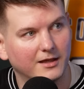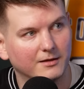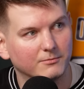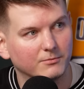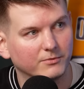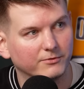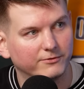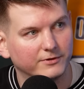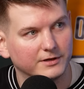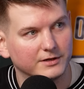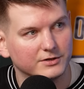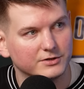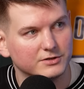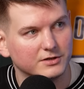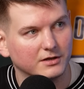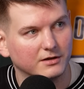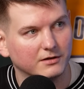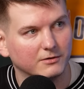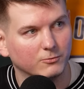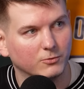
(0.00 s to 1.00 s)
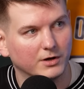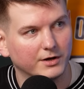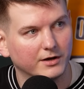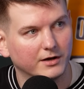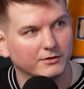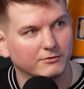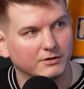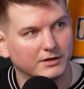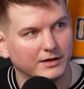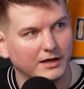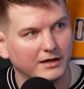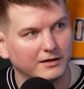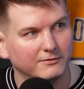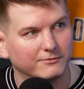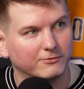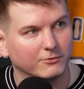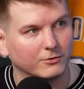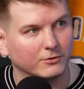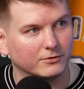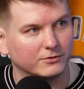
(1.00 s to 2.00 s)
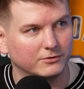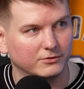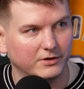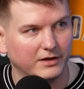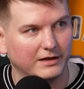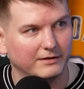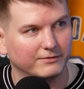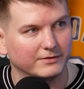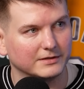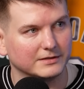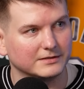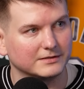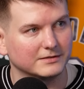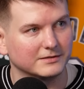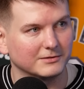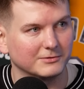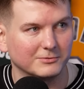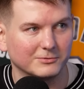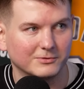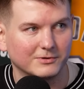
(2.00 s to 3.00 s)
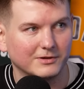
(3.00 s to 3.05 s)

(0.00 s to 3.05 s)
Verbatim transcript: game finished 194 to FS. So